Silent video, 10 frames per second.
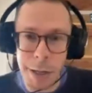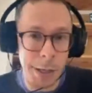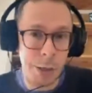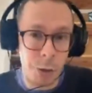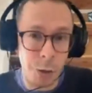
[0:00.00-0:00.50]
it
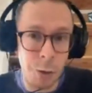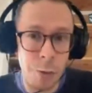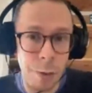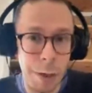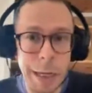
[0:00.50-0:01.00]
is
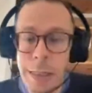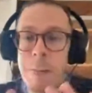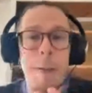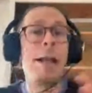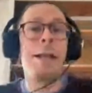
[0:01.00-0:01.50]
true
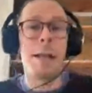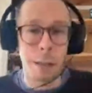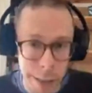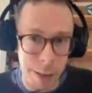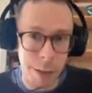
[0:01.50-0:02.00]

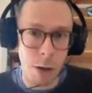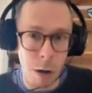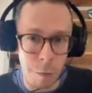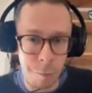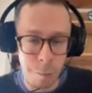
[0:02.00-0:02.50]
independently
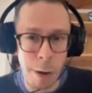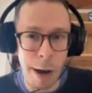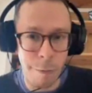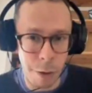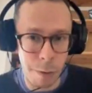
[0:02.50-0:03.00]
of
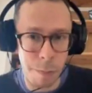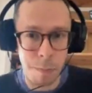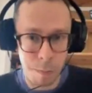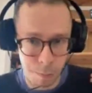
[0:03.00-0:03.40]
whatever